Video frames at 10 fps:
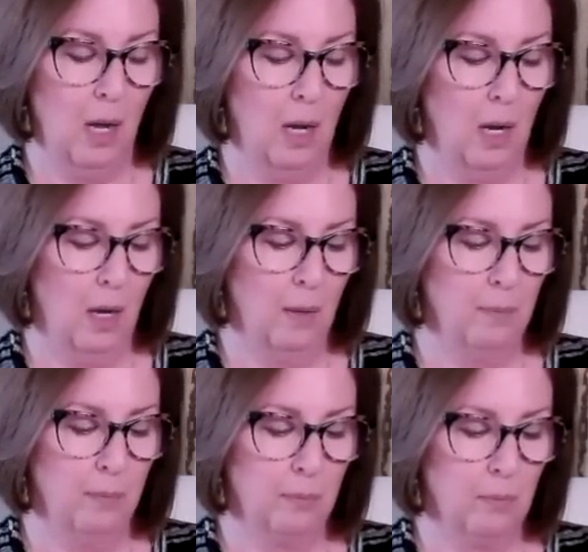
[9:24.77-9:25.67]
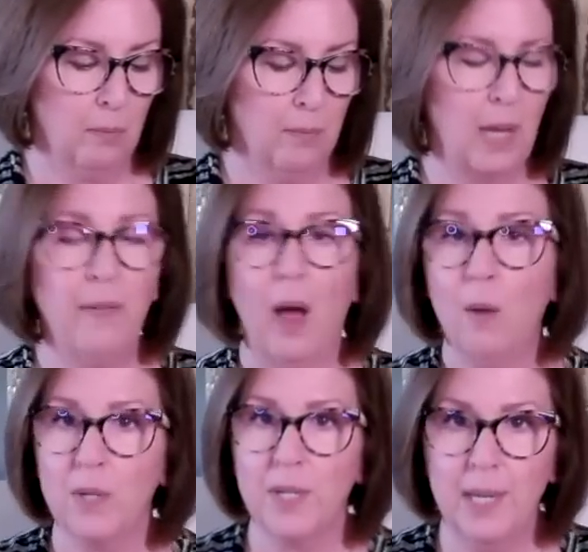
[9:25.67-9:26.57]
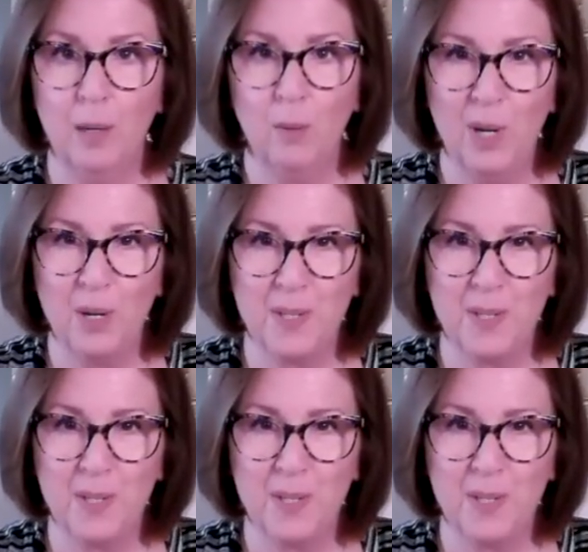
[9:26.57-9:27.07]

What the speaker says: if I were sitting where you're